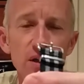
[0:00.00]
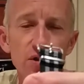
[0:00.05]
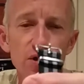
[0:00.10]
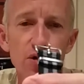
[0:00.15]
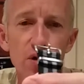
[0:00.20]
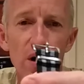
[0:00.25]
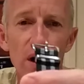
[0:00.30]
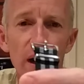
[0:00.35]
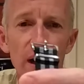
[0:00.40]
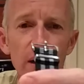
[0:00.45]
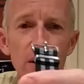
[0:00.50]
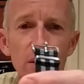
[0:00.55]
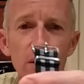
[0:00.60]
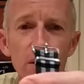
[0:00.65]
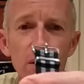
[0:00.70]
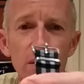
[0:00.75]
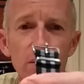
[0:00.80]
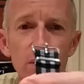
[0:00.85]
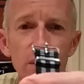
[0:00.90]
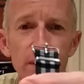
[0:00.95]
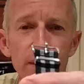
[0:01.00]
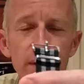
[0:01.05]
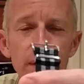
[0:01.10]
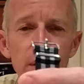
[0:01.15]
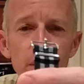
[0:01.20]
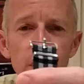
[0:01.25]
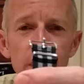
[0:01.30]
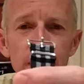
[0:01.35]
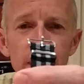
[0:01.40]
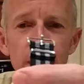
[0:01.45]
triangle
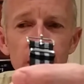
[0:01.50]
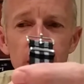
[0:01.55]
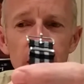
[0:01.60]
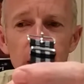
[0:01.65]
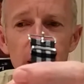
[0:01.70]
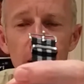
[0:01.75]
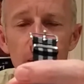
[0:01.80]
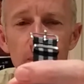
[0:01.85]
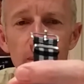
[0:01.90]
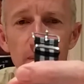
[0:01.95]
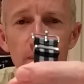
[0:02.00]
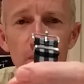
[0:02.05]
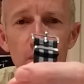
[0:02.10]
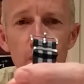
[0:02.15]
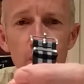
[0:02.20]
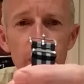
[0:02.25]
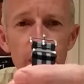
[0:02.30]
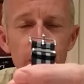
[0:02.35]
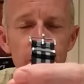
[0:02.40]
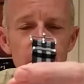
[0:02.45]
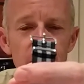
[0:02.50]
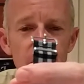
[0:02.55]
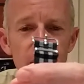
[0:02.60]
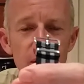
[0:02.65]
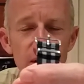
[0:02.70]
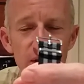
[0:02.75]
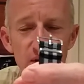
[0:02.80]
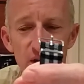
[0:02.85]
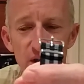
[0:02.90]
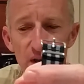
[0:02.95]
with the pip
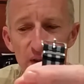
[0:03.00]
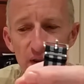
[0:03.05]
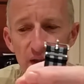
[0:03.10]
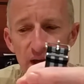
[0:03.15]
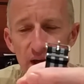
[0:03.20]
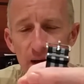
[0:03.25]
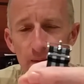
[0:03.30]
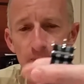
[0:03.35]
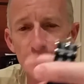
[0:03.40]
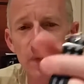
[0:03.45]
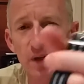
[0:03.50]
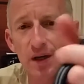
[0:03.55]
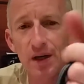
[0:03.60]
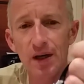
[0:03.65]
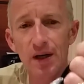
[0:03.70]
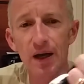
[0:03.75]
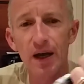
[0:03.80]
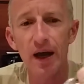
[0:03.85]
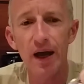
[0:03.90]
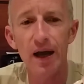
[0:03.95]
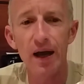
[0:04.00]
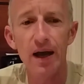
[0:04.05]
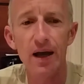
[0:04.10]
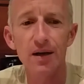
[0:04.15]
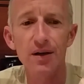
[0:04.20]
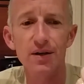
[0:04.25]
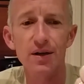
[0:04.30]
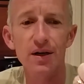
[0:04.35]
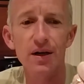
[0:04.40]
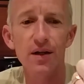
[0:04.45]
insert there,
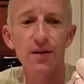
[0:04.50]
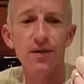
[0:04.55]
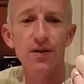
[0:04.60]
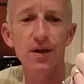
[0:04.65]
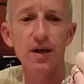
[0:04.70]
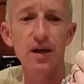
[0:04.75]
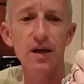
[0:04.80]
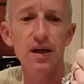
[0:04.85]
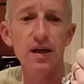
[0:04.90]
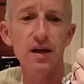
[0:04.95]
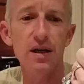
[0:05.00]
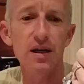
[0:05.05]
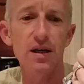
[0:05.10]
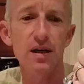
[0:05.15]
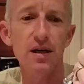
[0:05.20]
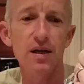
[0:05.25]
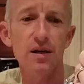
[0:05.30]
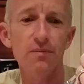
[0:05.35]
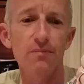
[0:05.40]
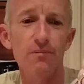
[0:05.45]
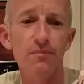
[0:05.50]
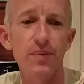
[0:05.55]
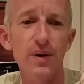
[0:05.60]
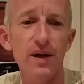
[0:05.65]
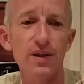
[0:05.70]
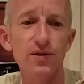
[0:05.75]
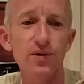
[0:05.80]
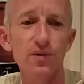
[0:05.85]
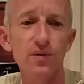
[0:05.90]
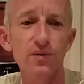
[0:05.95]
and the
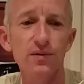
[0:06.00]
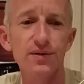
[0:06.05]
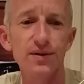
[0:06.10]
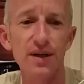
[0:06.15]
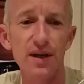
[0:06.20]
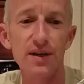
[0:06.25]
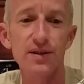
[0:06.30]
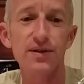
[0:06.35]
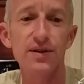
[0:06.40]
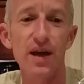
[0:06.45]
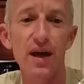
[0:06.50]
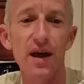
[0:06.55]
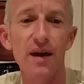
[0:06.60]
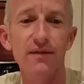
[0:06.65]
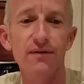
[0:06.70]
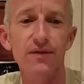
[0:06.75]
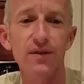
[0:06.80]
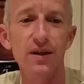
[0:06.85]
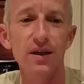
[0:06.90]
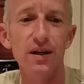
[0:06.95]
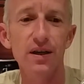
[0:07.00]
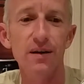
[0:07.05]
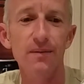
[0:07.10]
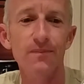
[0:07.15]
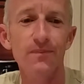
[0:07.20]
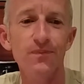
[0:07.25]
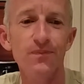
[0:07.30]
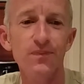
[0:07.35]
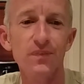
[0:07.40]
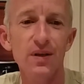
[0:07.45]
bezel does have the
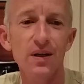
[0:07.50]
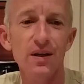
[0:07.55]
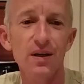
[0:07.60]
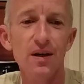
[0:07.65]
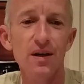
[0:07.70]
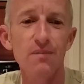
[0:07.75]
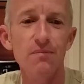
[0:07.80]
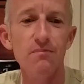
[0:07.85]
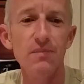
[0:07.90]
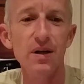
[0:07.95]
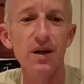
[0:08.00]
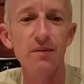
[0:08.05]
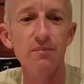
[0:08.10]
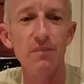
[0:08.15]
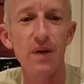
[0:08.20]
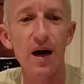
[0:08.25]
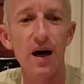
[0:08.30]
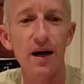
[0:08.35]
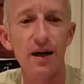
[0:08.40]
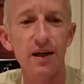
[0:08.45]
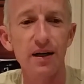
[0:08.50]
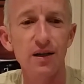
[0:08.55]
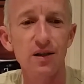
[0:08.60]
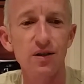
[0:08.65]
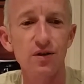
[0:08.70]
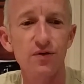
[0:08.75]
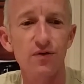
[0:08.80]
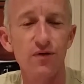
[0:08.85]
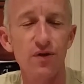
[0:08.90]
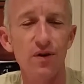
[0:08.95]
minute
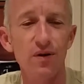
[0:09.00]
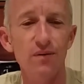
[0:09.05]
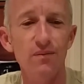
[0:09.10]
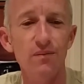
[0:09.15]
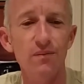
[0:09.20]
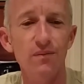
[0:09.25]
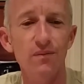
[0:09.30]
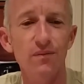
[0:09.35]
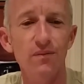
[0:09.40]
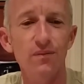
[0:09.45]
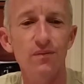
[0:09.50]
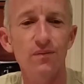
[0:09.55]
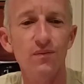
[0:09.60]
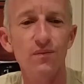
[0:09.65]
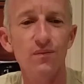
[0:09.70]
markings from